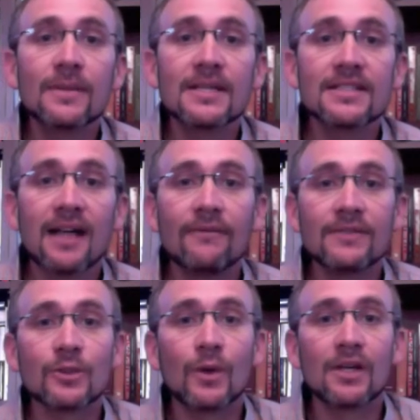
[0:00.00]
itself is
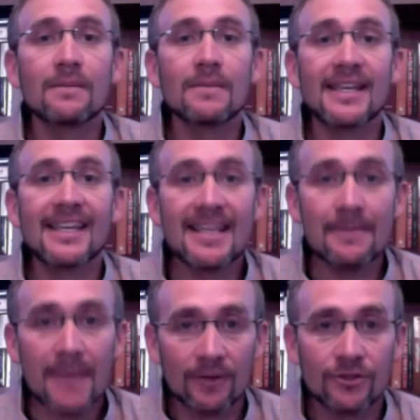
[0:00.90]
going to be
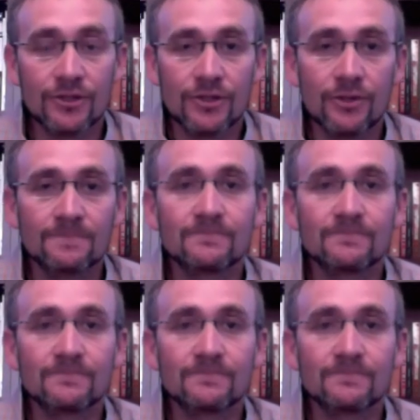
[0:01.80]
emailed to you.